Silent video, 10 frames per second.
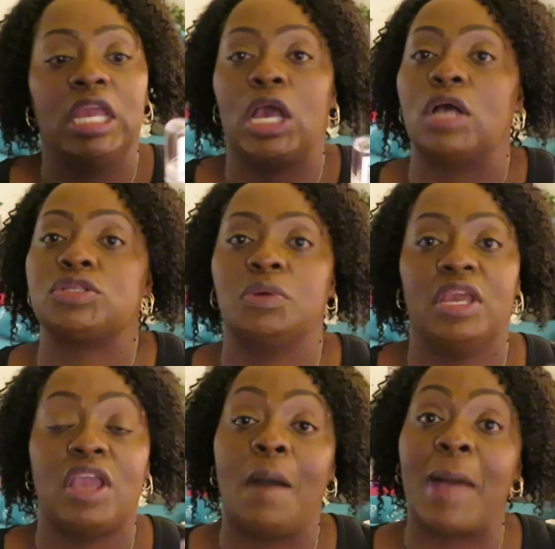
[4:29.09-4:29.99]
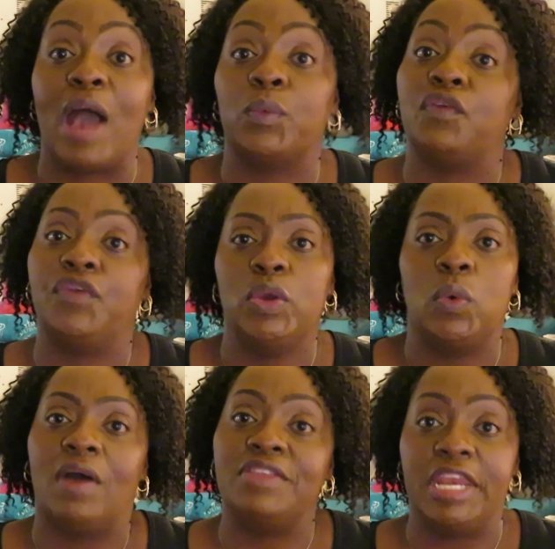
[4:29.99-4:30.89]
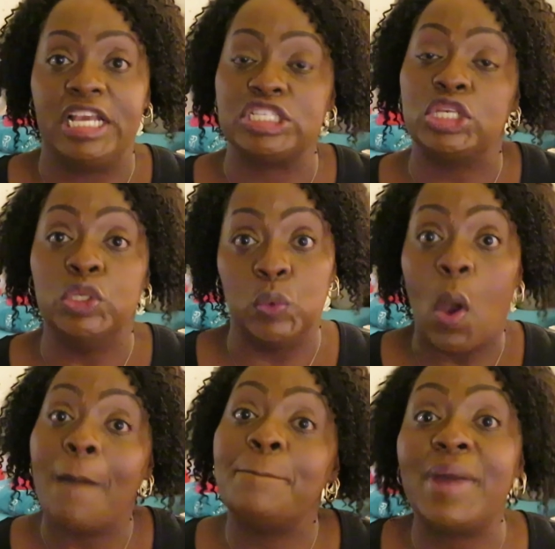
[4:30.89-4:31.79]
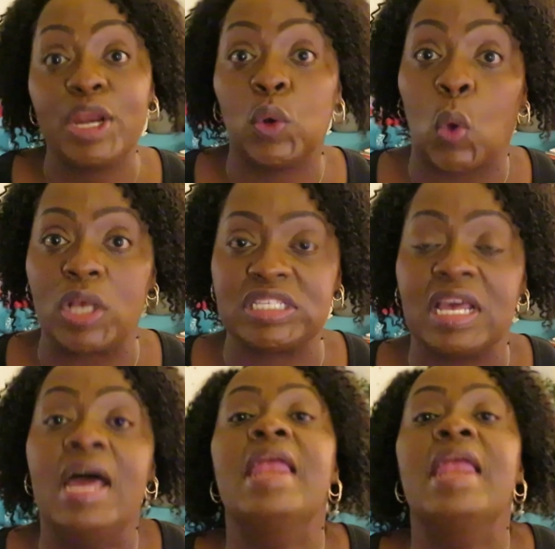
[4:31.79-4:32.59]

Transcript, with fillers: and also give y'all my review of the NYX new butter gloss.